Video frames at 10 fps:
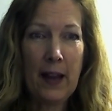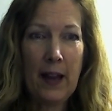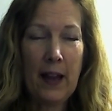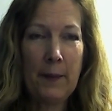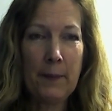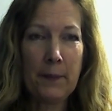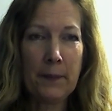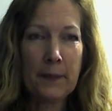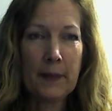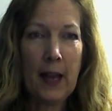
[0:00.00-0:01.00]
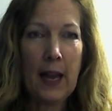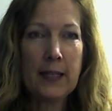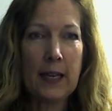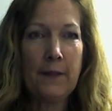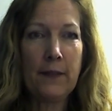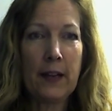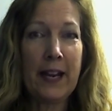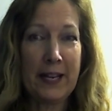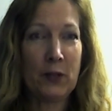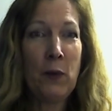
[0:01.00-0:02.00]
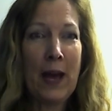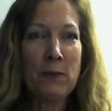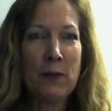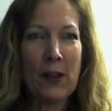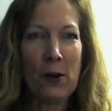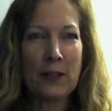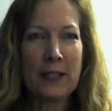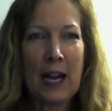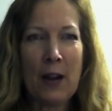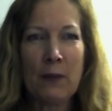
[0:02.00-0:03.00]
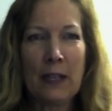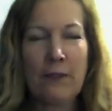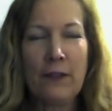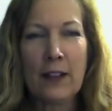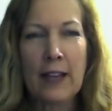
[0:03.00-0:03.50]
I I definitely sweat with those, and I really feel like